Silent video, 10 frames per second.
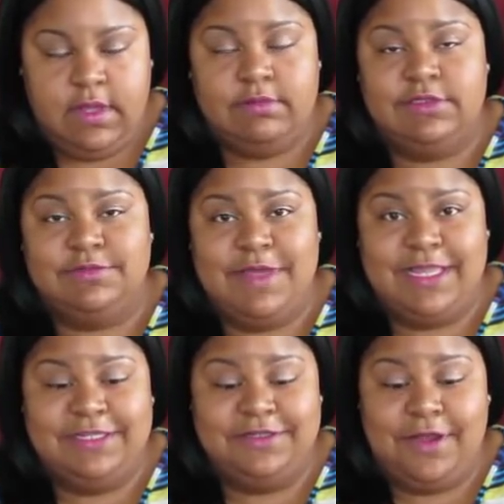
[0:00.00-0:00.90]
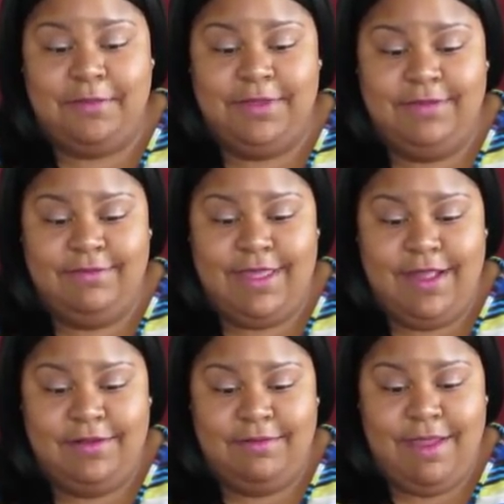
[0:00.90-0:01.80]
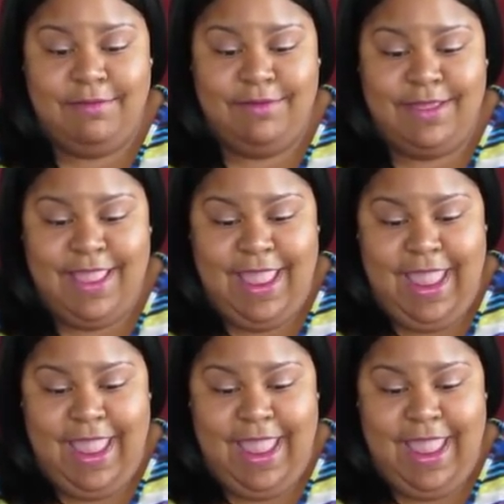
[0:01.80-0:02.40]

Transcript: I'm just making sure I'm giving y'all the right one.